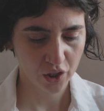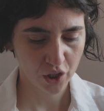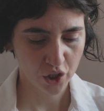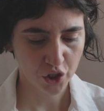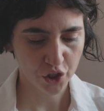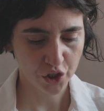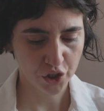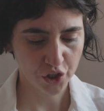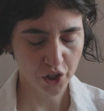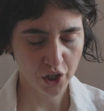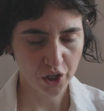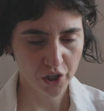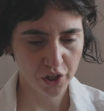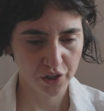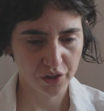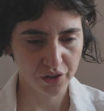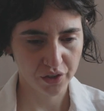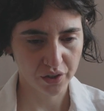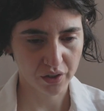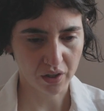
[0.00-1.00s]

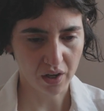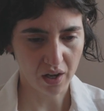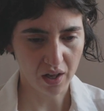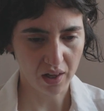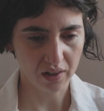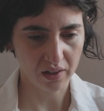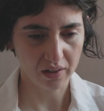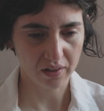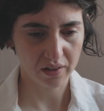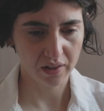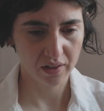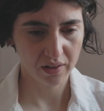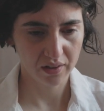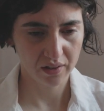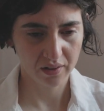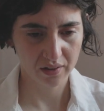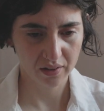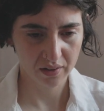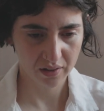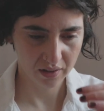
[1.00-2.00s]
shirt color,
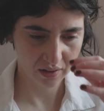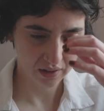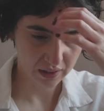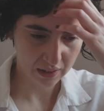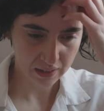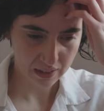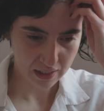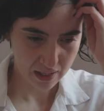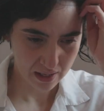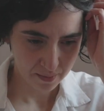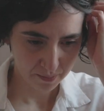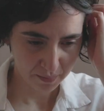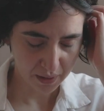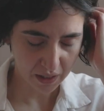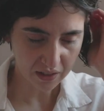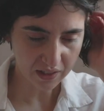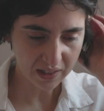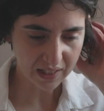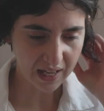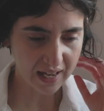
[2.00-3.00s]

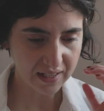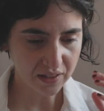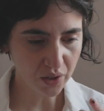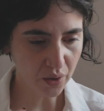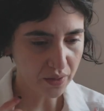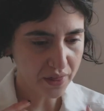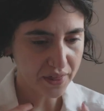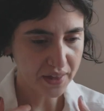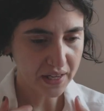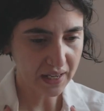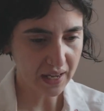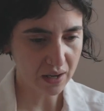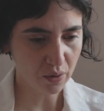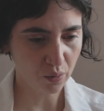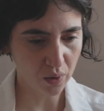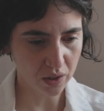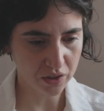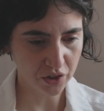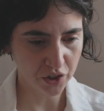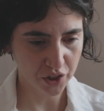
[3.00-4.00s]
because I don't think I
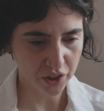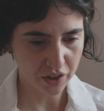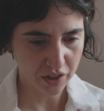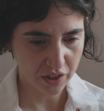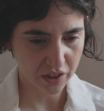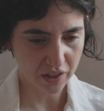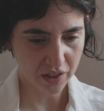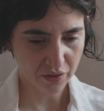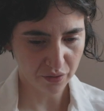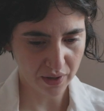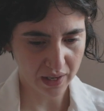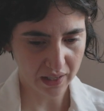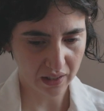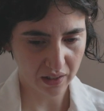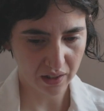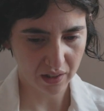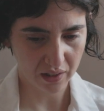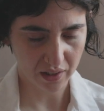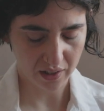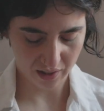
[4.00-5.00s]
want just the
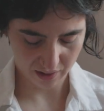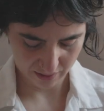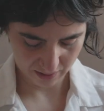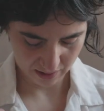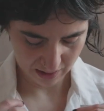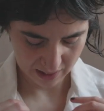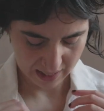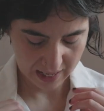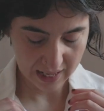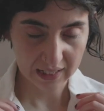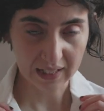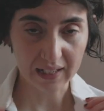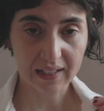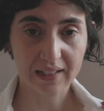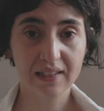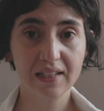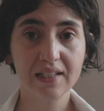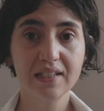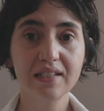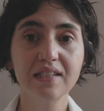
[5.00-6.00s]
regular, like
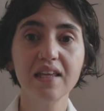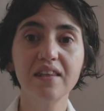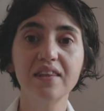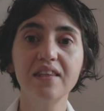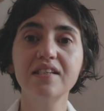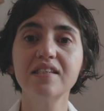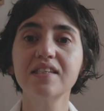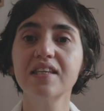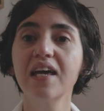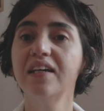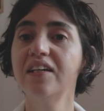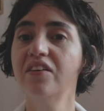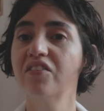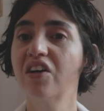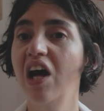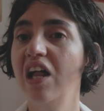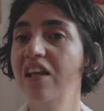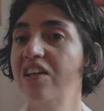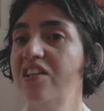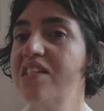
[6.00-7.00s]
this kind of
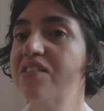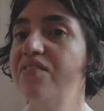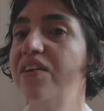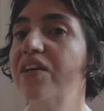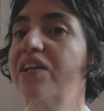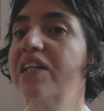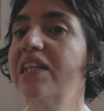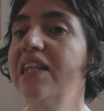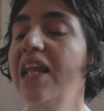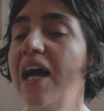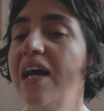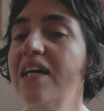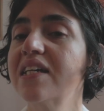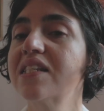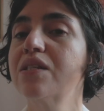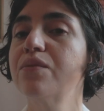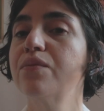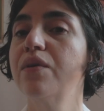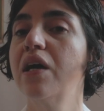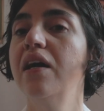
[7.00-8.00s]
color is very
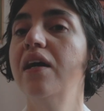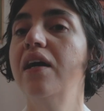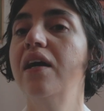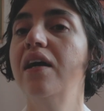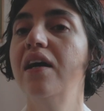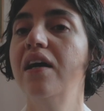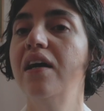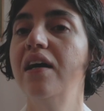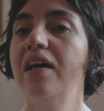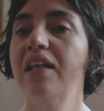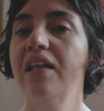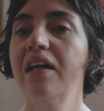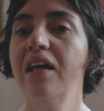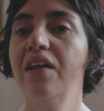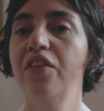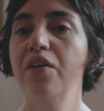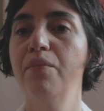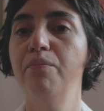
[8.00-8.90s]
nice, the